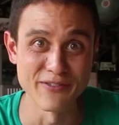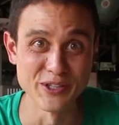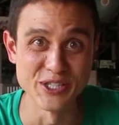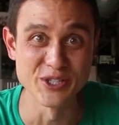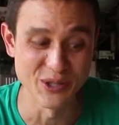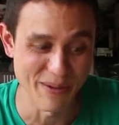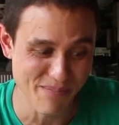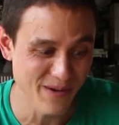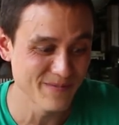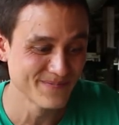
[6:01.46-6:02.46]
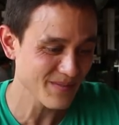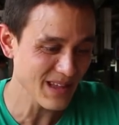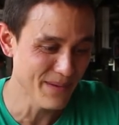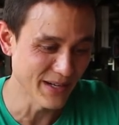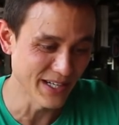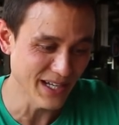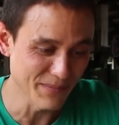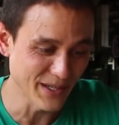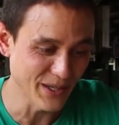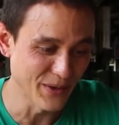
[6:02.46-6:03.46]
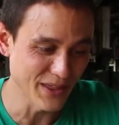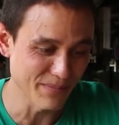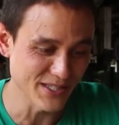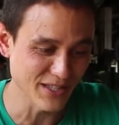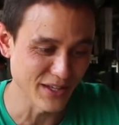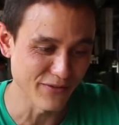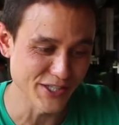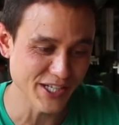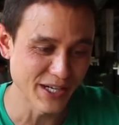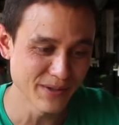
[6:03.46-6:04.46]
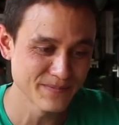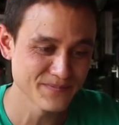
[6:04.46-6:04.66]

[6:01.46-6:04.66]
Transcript: every drip I'm gonna I'm gonna go with a piece of the fish now